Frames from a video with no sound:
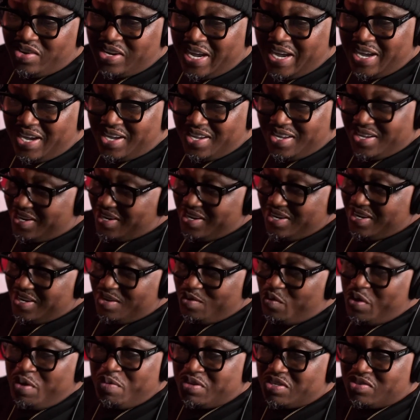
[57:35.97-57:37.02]
Like
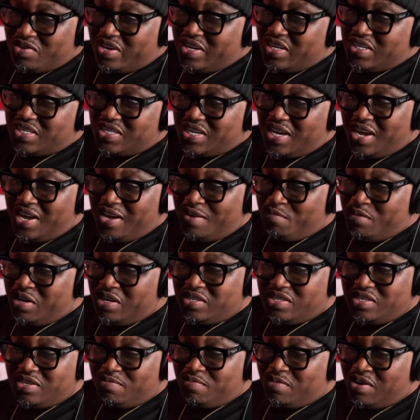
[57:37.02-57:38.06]
we was on the same
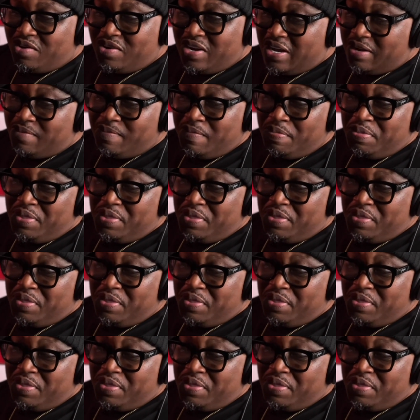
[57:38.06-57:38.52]
mission, bro.